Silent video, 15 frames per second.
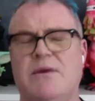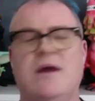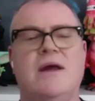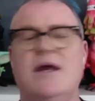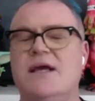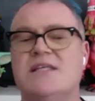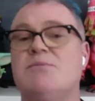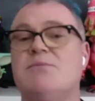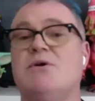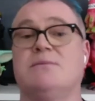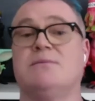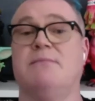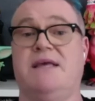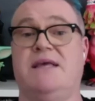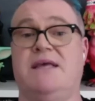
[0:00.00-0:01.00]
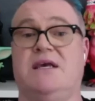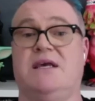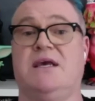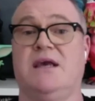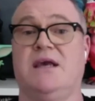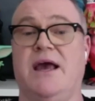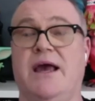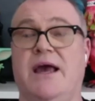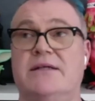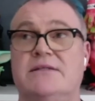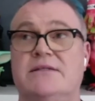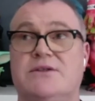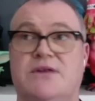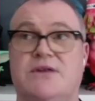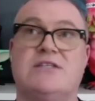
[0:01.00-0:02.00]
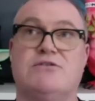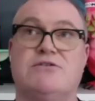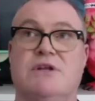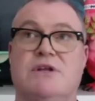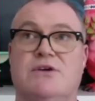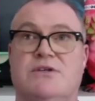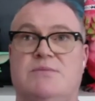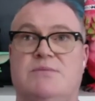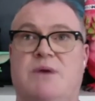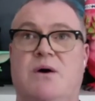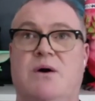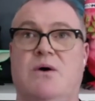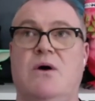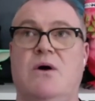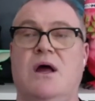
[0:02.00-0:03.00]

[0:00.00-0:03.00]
It smells amazing. And so that's a really good smell.